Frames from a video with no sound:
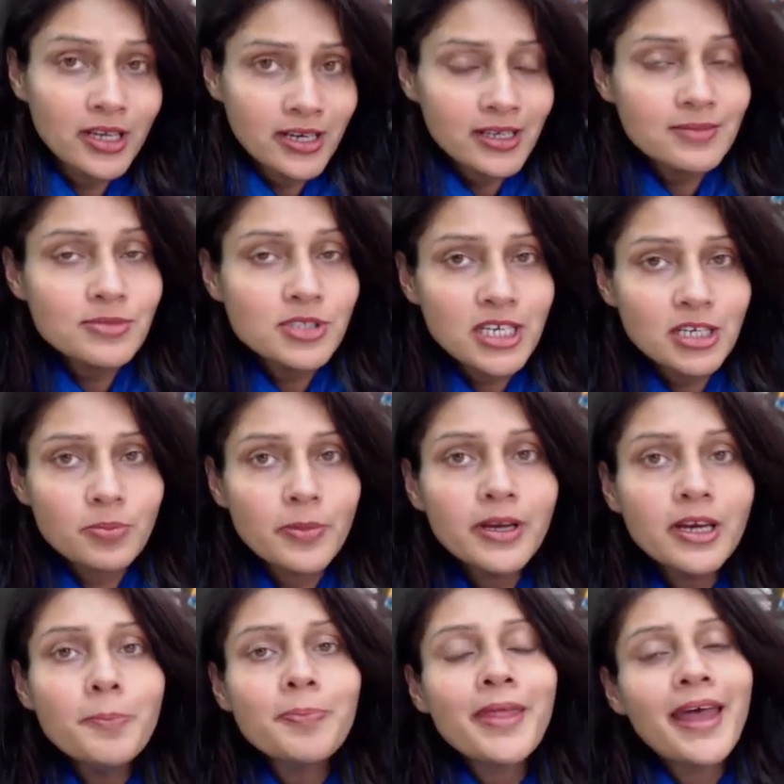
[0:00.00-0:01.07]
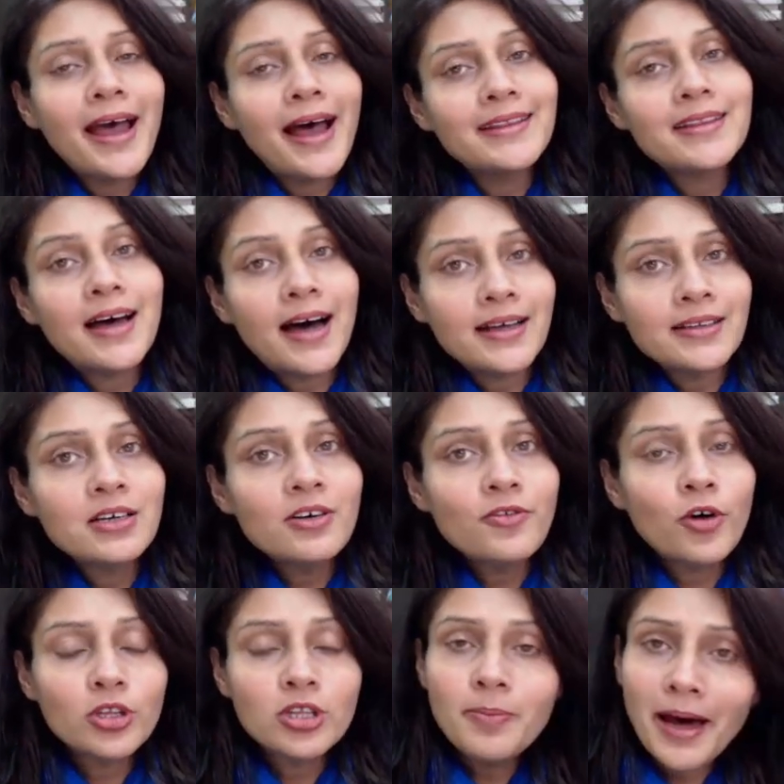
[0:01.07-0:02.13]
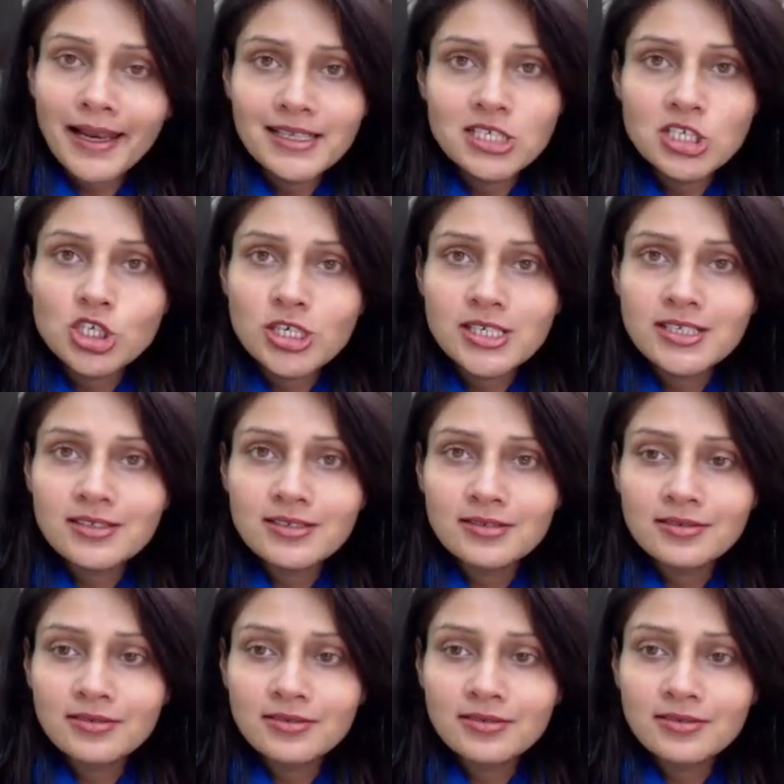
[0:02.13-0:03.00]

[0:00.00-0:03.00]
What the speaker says: or the income statement and the other for the balance sheet.